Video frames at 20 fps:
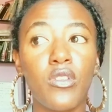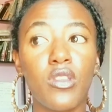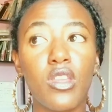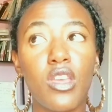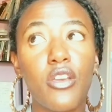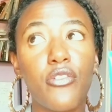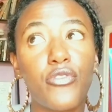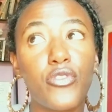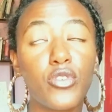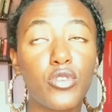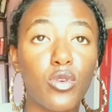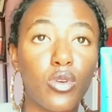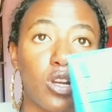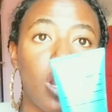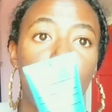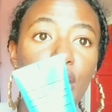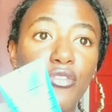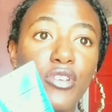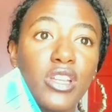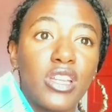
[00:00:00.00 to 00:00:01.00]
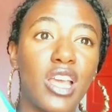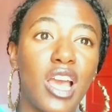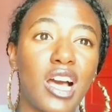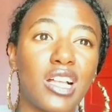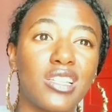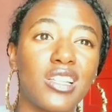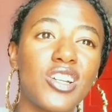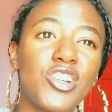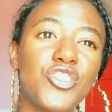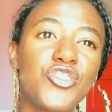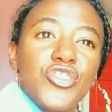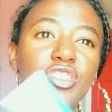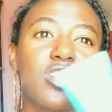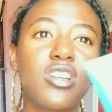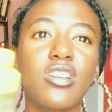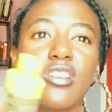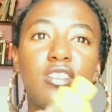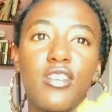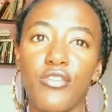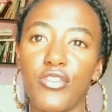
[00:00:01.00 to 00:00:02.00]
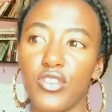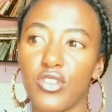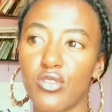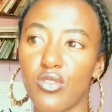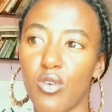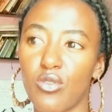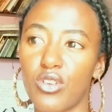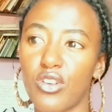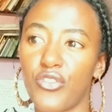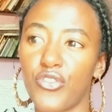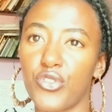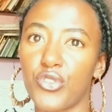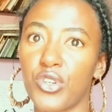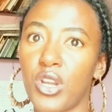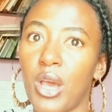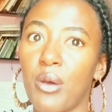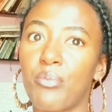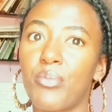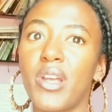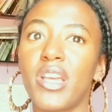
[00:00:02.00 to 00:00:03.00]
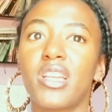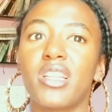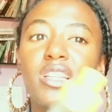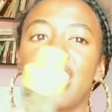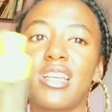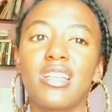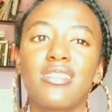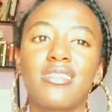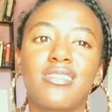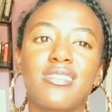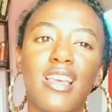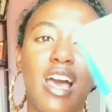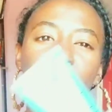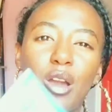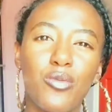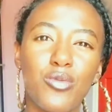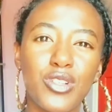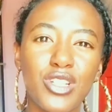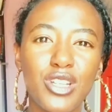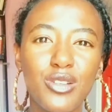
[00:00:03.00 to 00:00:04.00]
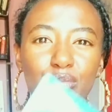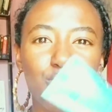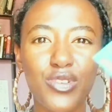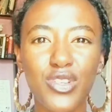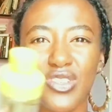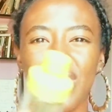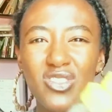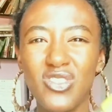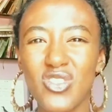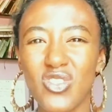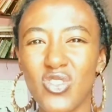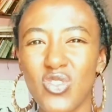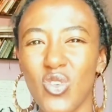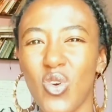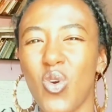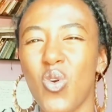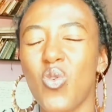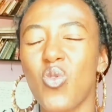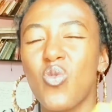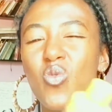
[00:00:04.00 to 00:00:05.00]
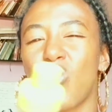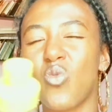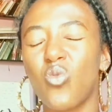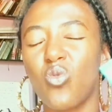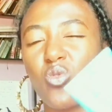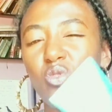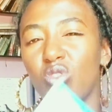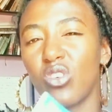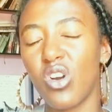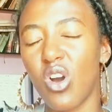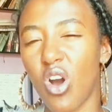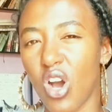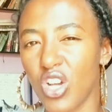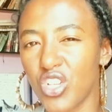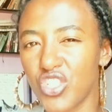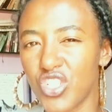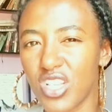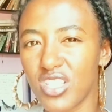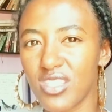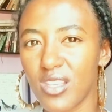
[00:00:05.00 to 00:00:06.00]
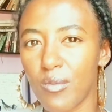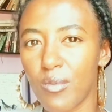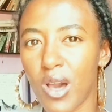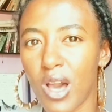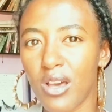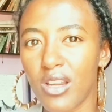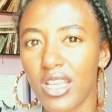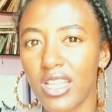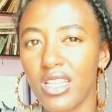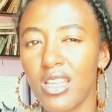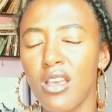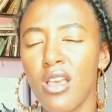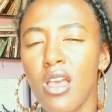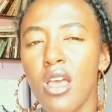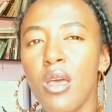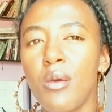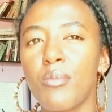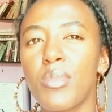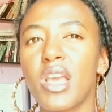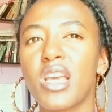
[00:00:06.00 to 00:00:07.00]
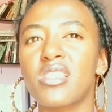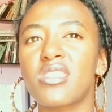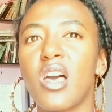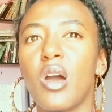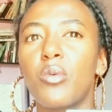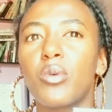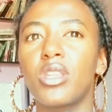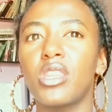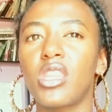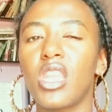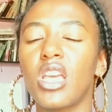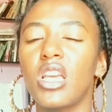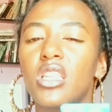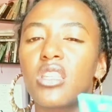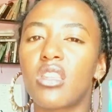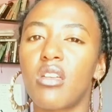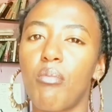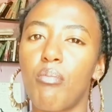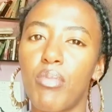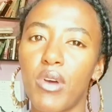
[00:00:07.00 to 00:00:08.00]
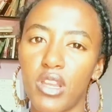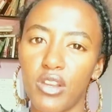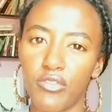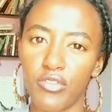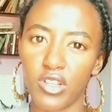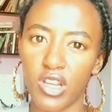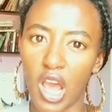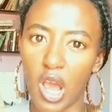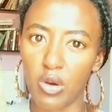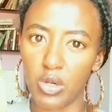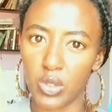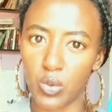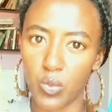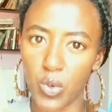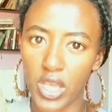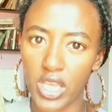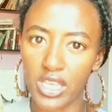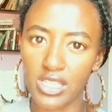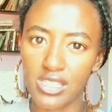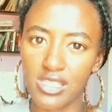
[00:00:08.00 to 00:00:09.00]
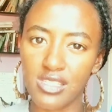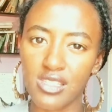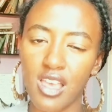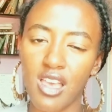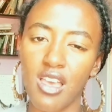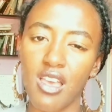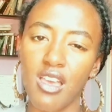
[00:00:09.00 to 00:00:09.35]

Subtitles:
if you don't have any allergy, if you're not pregnant, I wouldn't be so cautious about it, because I would think the benefit outweighs